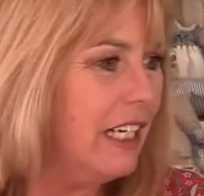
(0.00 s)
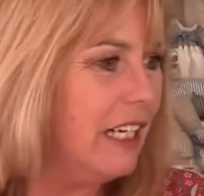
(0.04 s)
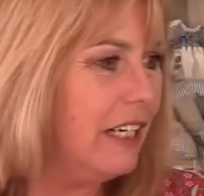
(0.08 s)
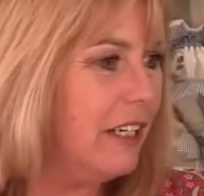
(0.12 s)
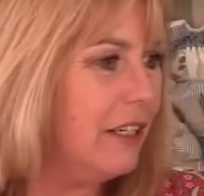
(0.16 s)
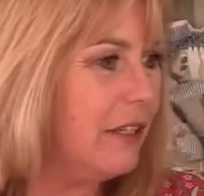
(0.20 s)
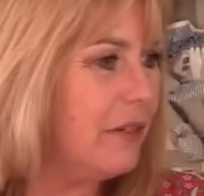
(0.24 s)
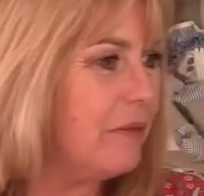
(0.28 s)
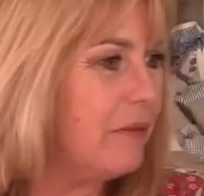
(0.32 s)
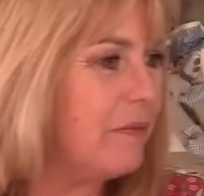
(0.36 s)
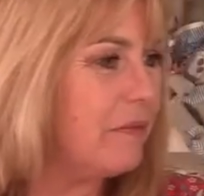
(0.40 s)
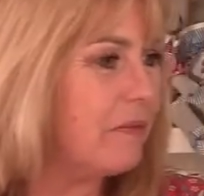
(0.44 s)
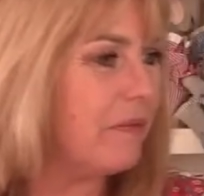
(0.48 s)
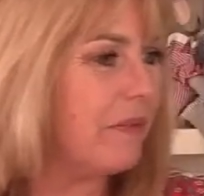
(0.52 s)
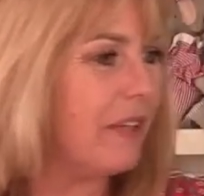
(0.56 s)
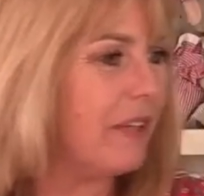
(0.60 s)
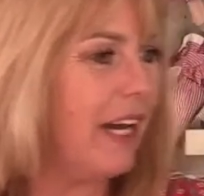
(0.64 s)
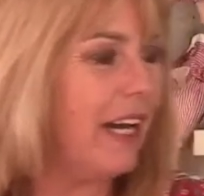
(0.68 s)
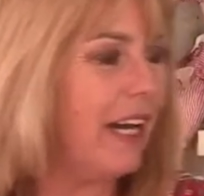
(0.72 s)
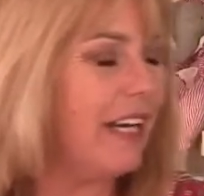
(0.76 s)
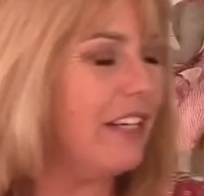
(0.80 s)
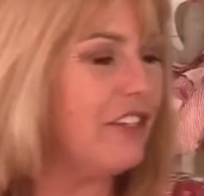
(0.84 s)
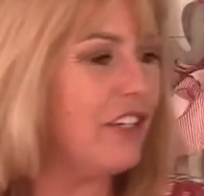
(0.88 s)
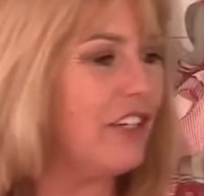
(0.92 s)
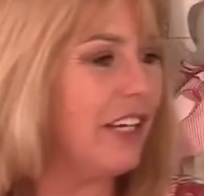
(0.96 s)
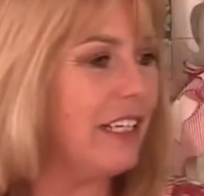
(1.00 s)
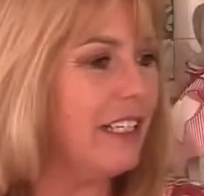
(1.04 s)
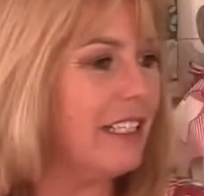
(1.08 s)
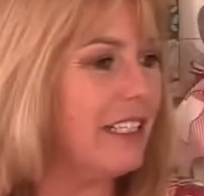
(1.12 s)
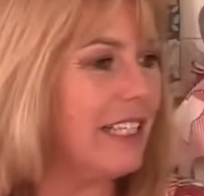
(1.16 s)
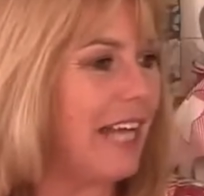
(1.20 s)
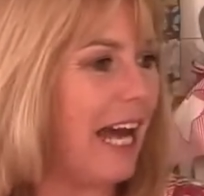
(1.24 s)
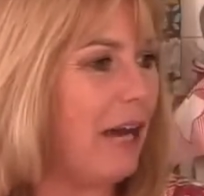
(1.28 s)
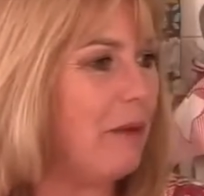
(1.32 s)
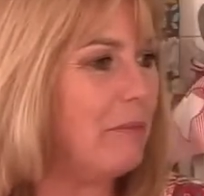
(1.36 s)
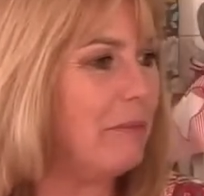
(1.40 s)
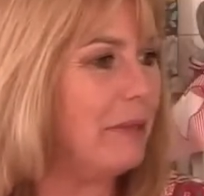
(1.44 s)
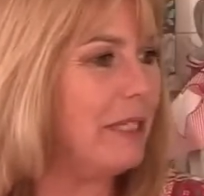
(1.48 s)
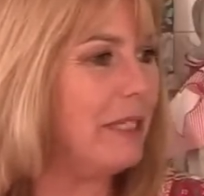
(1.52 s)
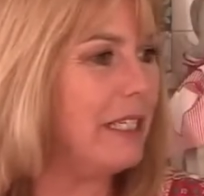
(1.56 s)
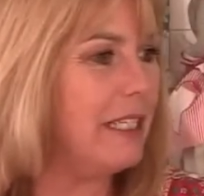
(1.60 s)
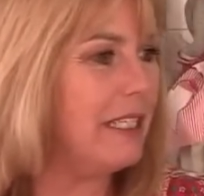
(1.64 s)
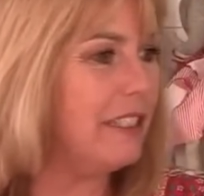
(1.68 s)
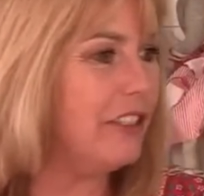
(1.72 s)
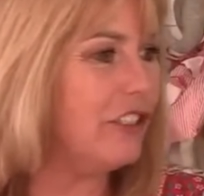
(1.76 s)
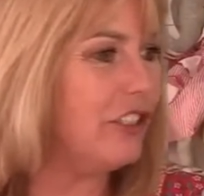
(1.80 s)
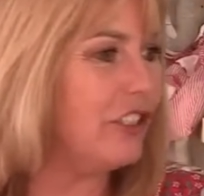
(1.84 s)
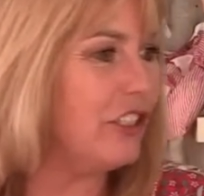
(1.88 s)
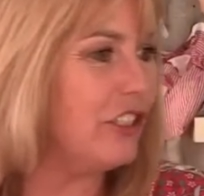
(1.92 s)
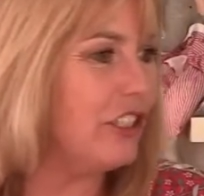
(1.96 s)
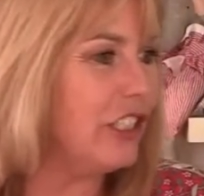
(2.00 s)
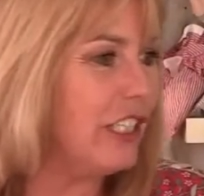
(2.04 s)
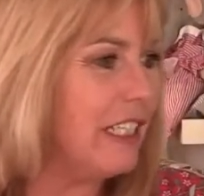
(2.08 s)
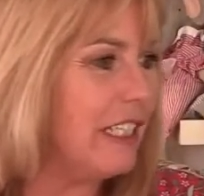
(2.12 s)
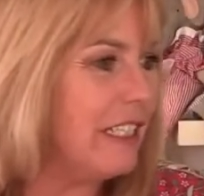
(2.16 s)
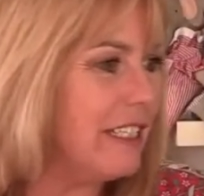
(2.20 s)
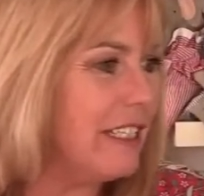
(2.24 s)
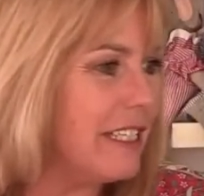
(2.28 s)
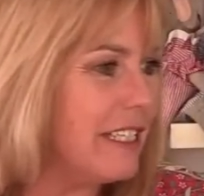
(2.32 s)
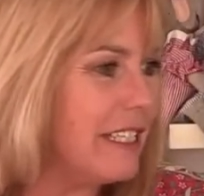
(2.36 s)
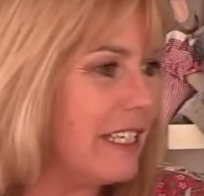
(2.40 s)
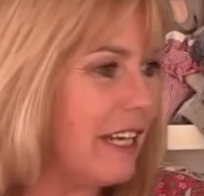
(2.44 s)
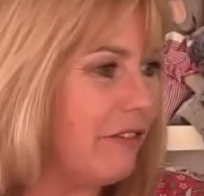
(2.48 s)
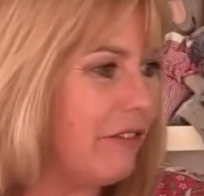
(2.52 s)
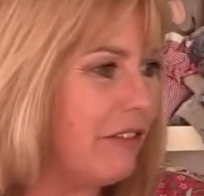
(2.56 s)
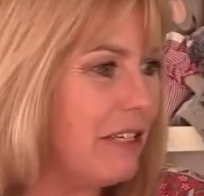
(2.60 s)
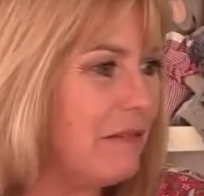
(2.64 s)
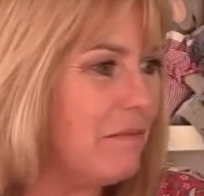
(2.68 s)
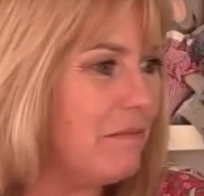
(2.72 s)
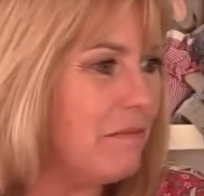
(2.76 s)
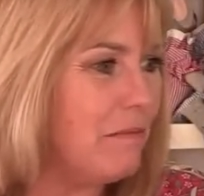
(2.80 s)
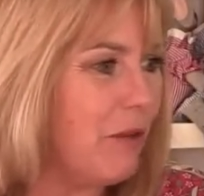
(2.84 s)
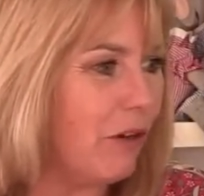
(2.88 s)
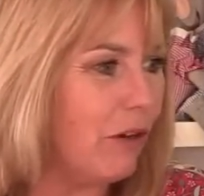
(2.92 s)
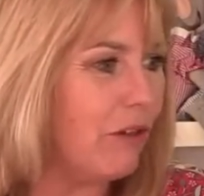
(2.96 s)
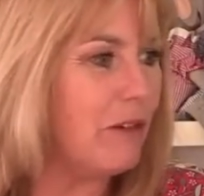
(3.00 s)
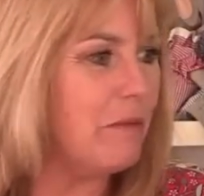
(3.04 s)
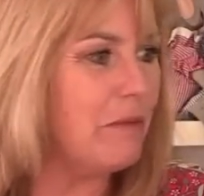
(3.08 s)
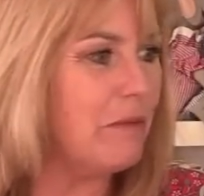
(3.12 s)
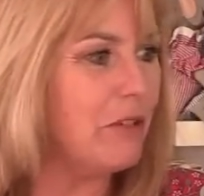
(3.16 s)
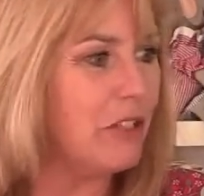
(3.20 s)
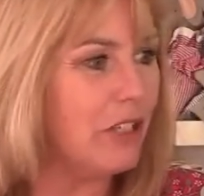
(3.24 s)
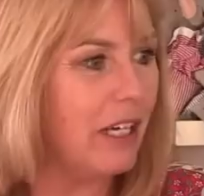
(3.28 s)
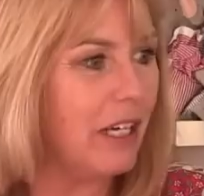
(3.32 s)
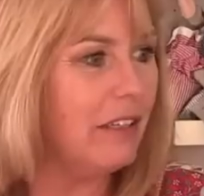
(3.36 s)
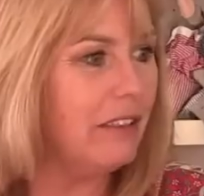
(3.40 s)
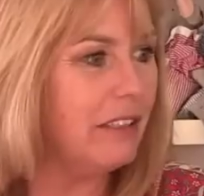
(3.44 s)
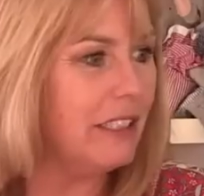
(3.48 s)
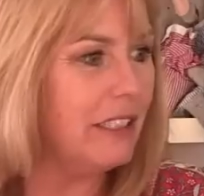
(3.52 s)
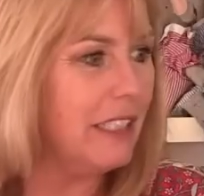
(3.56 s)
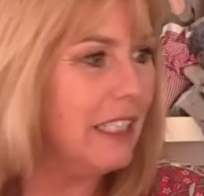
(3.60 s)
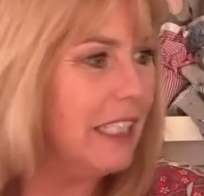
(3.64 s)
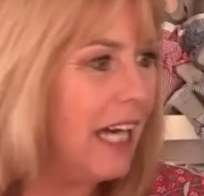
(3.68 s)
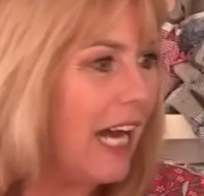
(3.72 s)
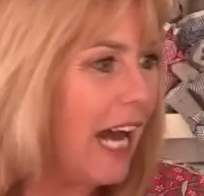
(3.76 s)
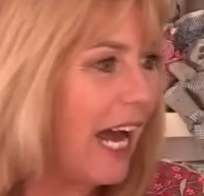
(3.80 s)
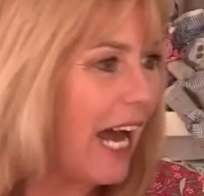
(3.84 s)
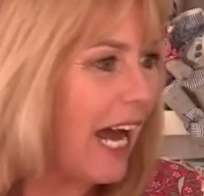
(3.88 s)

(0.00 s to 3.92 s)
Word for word: Um, hi, Janet, Abby, Sheila, Stephanie, Margaret, Michelle,